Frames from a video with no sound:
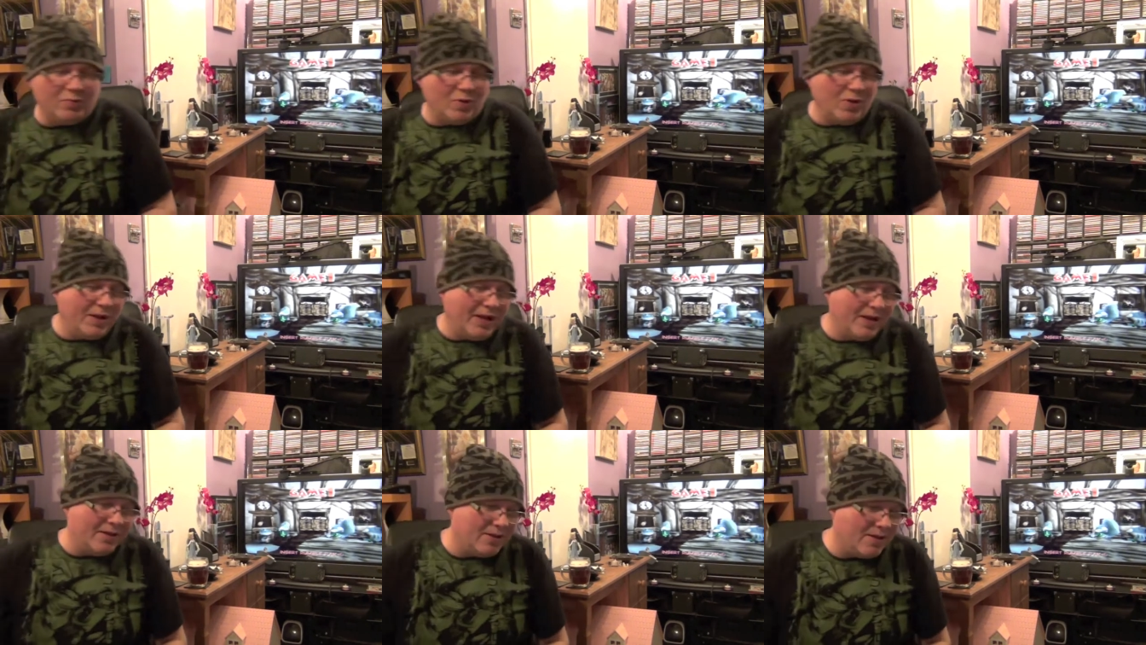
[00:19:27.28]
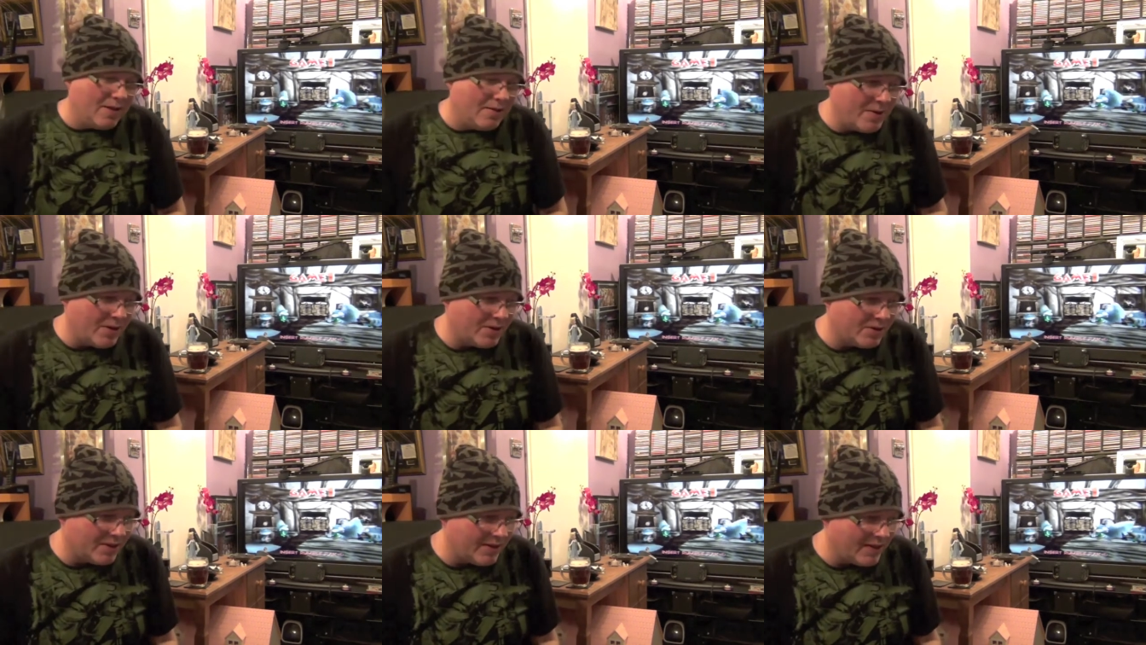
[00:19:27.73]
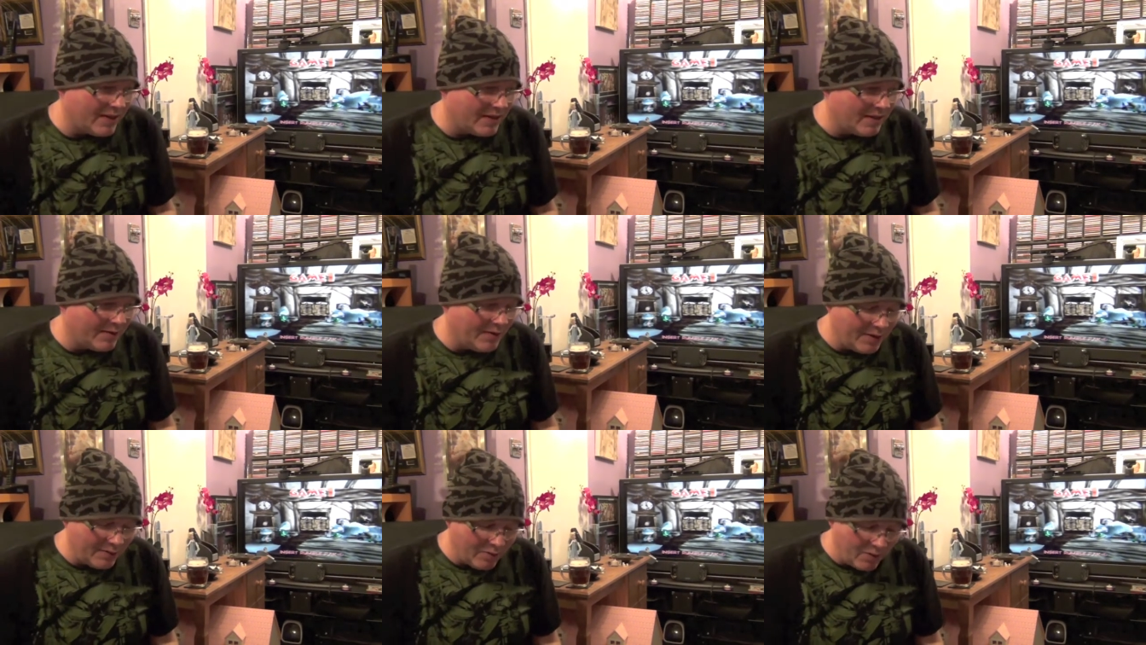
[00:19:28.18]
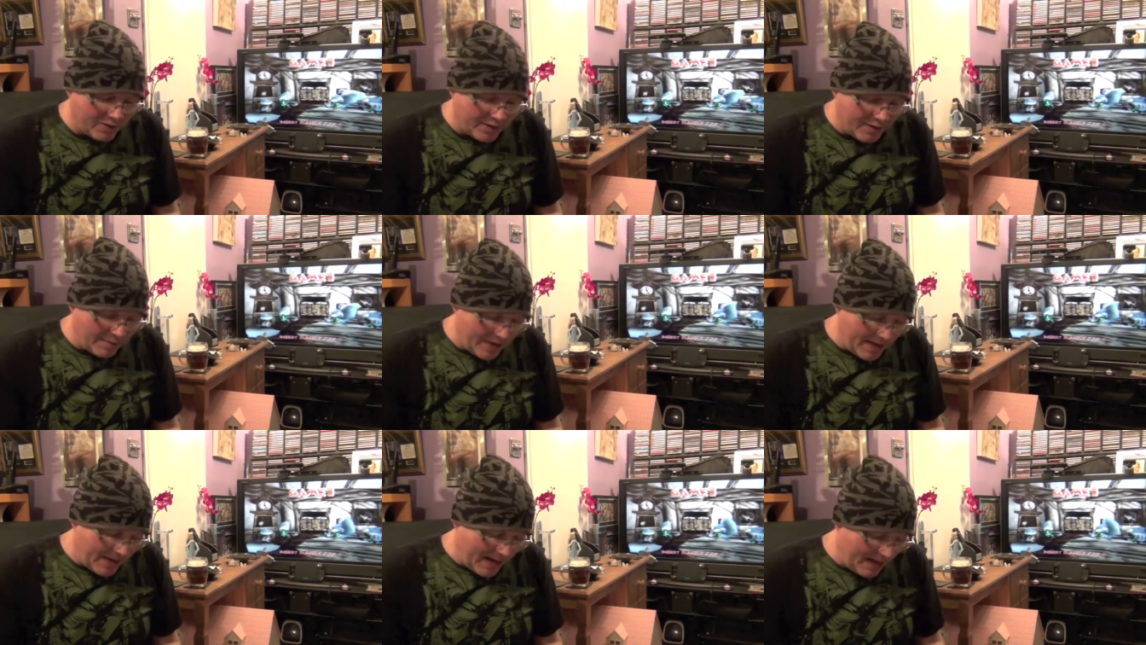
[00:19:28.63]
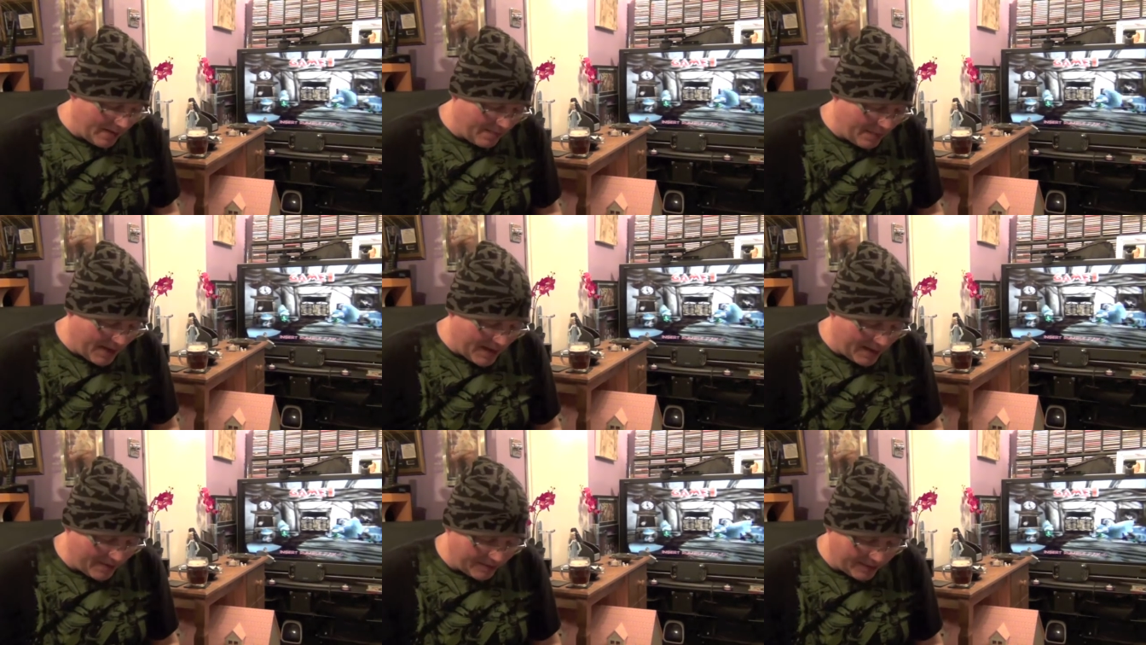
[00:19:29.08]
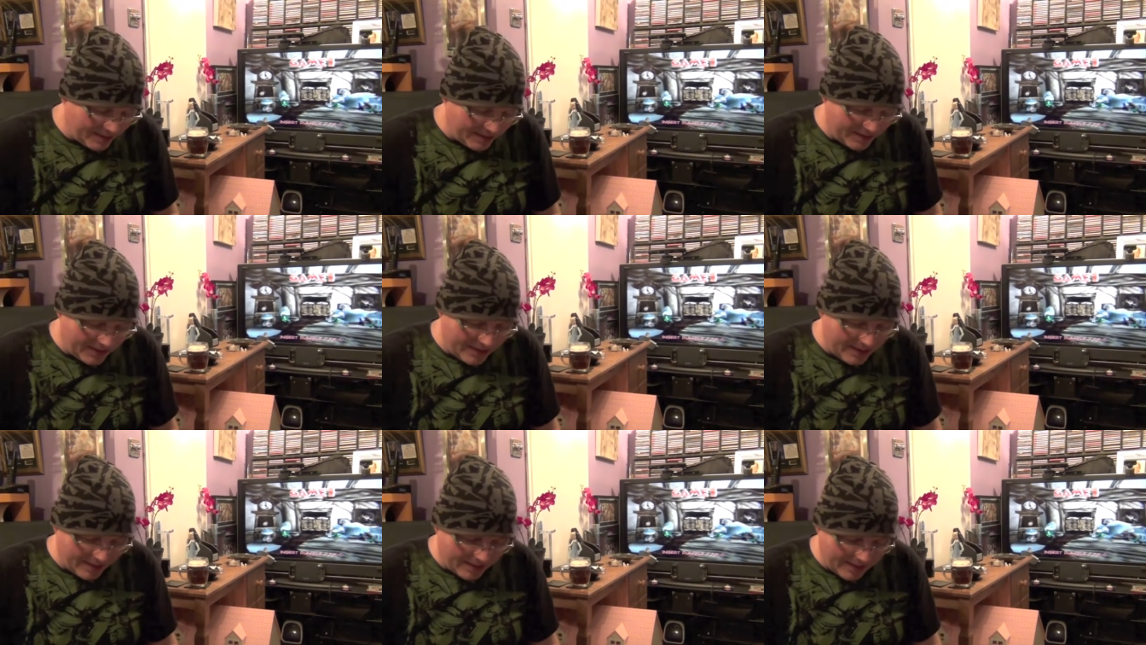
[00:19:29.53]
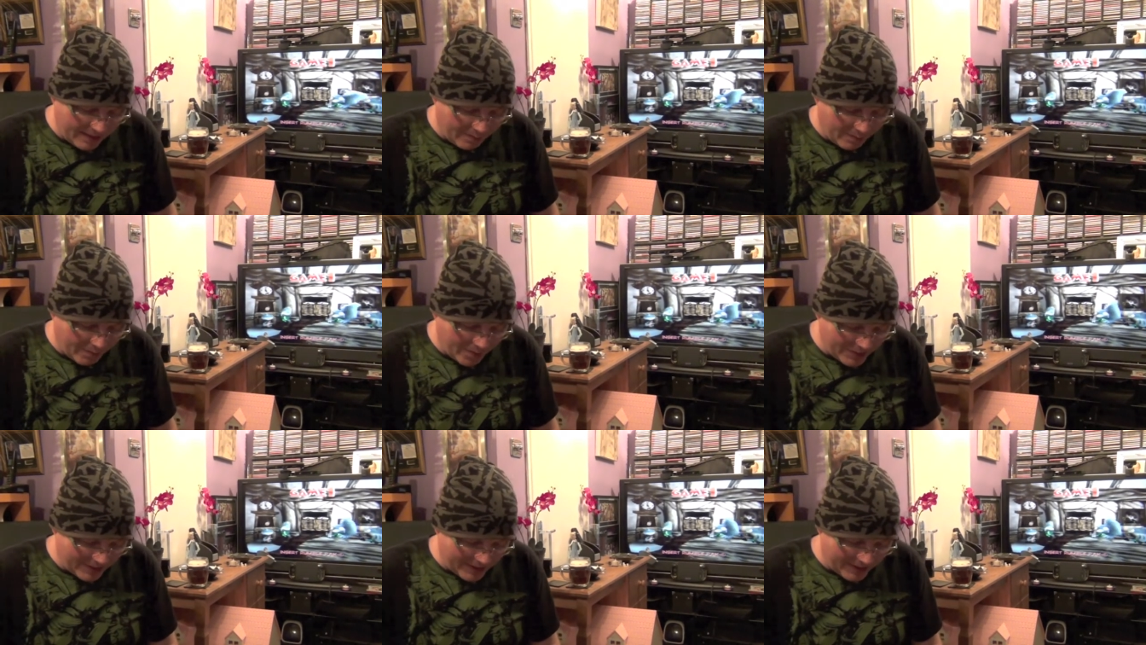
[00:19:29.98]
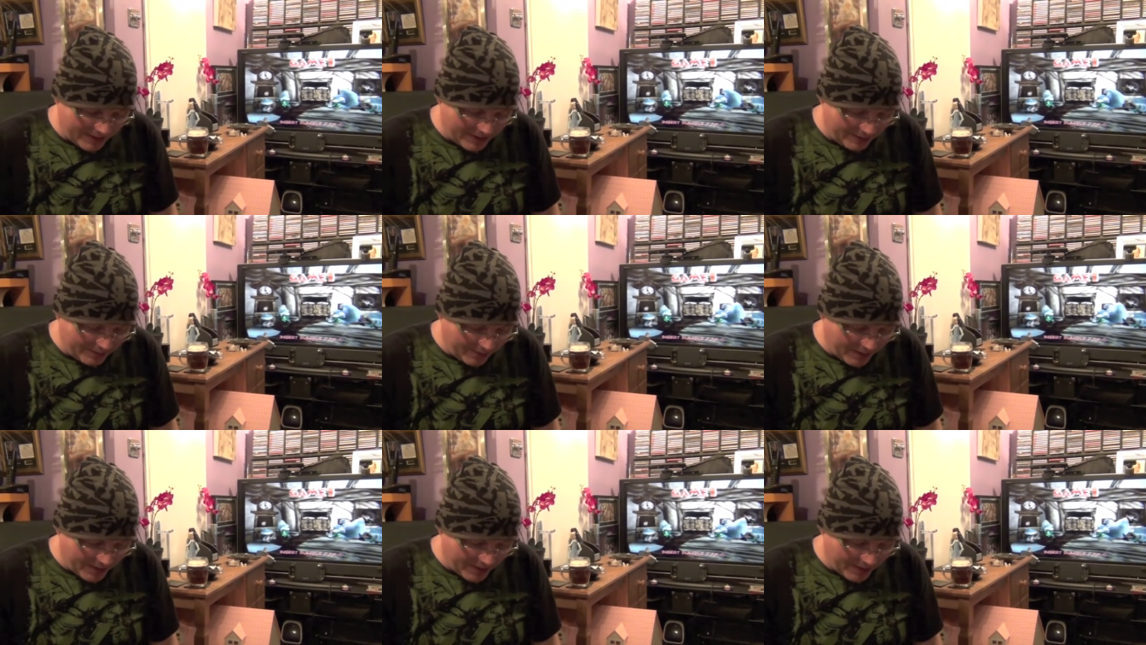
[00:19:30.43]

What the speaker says: work out too much in the end. I think it worked out about £8 in the end, that one did.